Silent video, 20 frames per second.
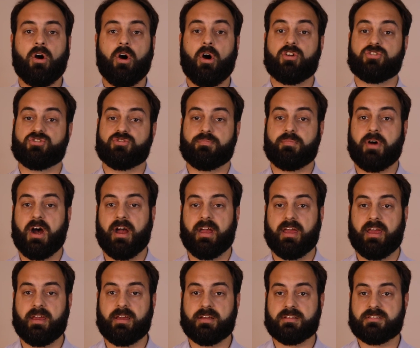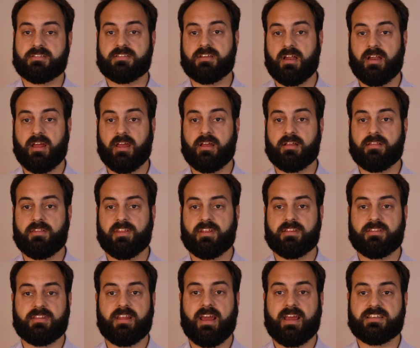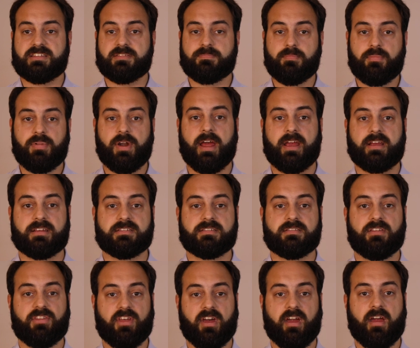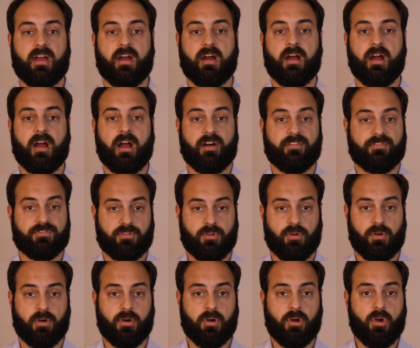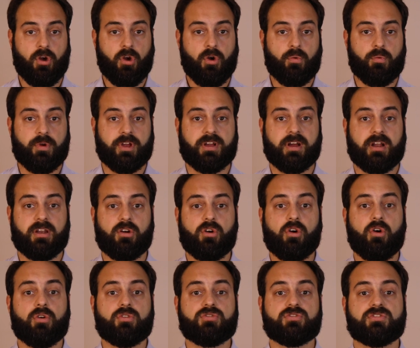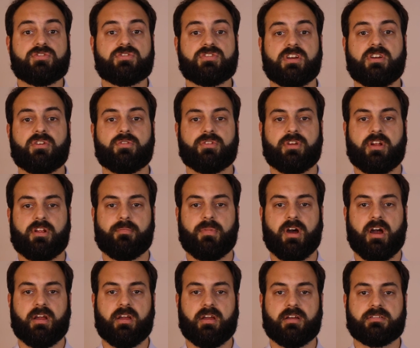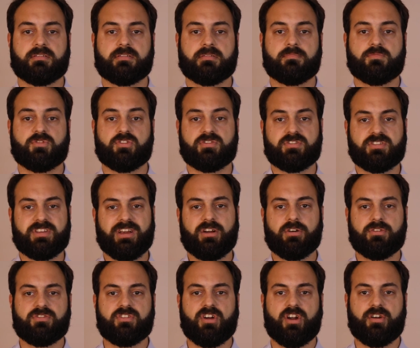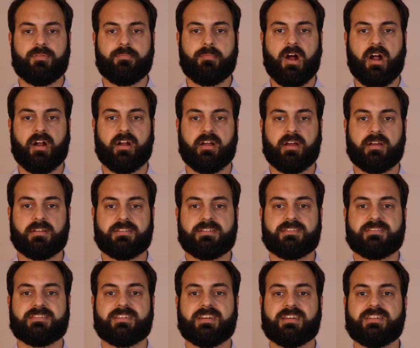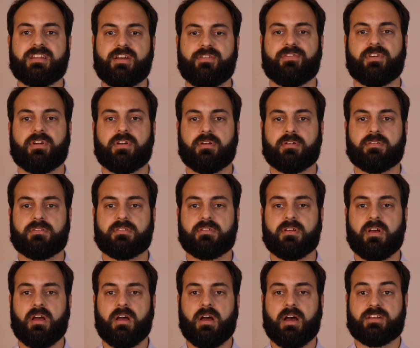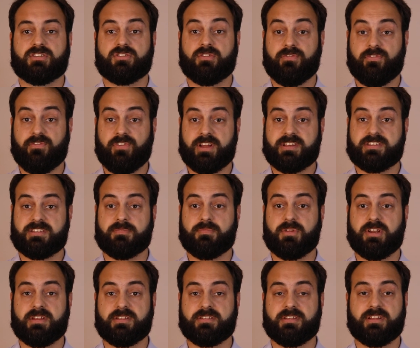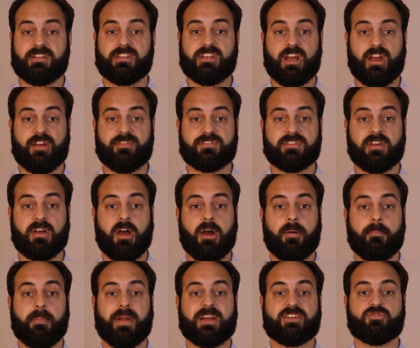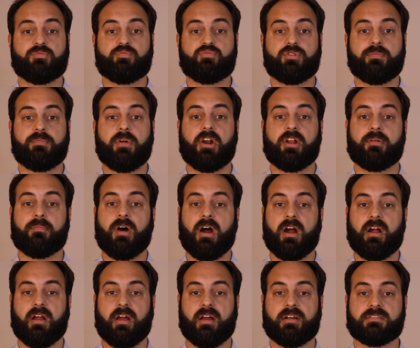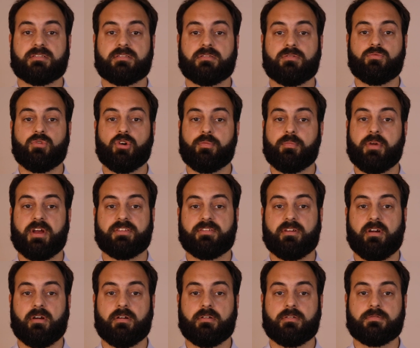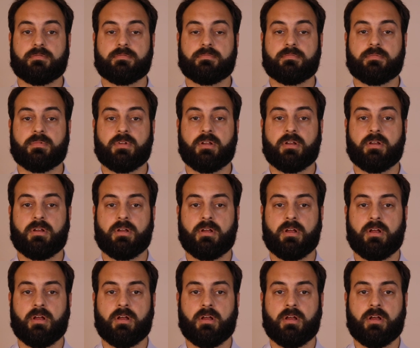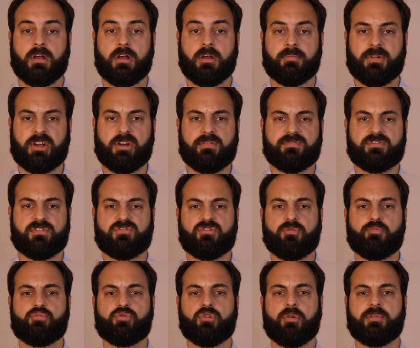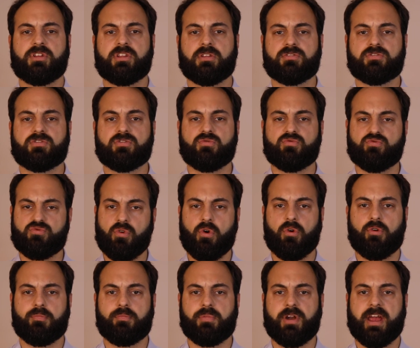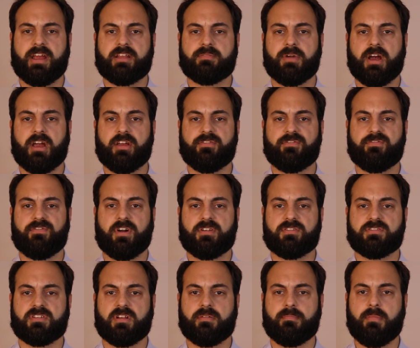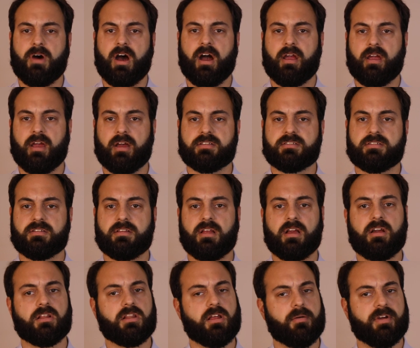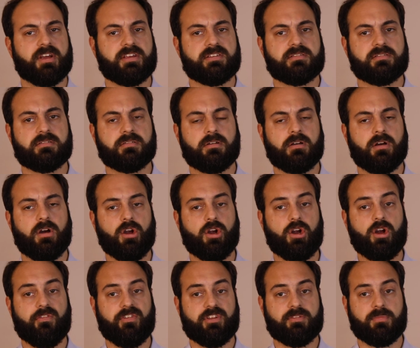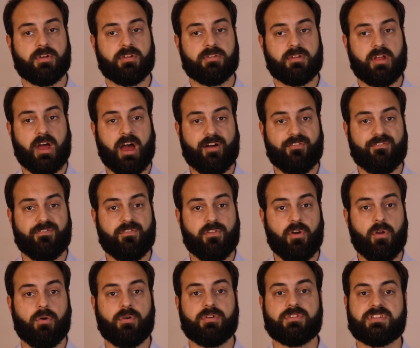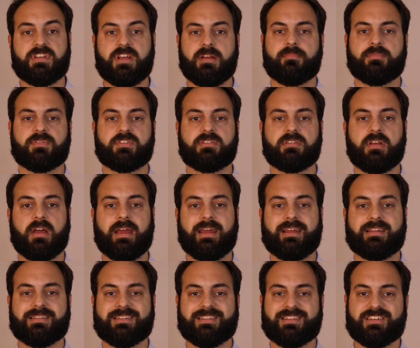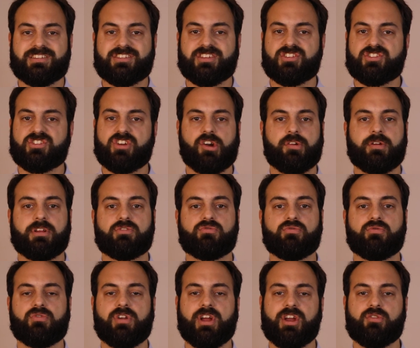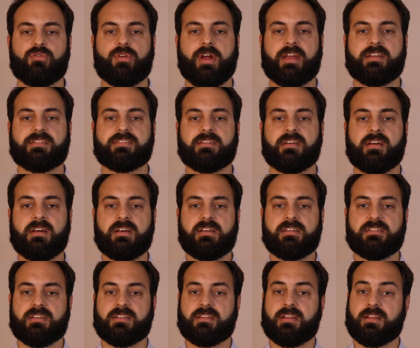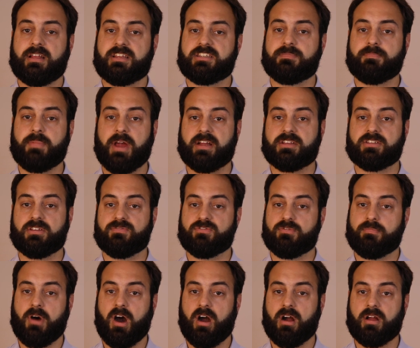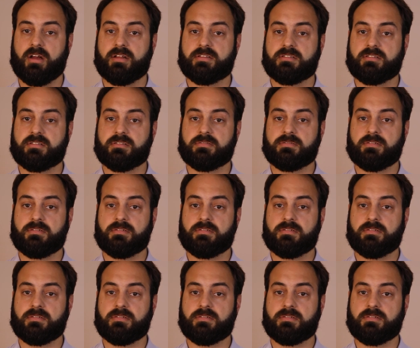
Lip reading: All the buying and selling that takes place thereafter we can call the secondary market. The secondary market is significant as the flexibility it gives makes the primary market work better. Because of the prominent role played by financial markets in economies, governments have long deemed it necessary to regulate certain aspects of the markets.